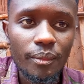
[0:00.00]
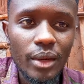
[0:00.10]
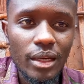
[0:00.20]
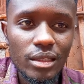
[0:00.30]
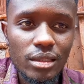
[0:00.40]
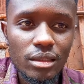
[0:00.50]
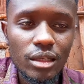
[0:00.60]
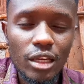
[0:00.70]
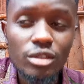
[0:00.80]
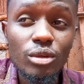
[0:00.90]
past
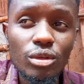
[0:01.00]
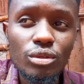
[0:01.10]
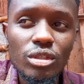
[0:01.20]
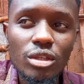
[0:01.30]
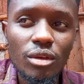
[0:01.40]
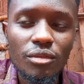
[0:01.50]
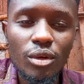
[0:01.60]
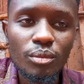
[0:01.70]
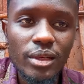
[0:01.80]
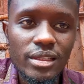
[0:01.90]
yeah you know using your
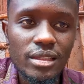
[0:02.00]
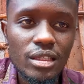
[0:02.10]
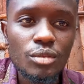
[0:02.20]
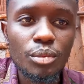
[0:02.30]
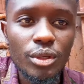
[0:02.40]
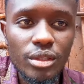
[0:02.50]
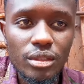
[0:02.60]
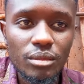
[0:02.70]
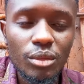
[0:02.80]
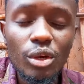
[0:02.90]
phone past this
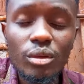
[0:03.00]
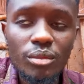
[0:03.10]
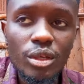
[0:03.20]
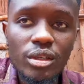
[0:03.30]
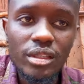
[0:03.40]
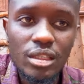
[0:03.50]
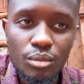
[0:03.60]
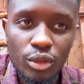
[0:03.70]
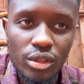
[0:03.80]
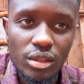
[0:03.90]
point beyond beyond this
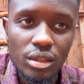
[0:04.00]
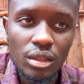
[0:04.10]
point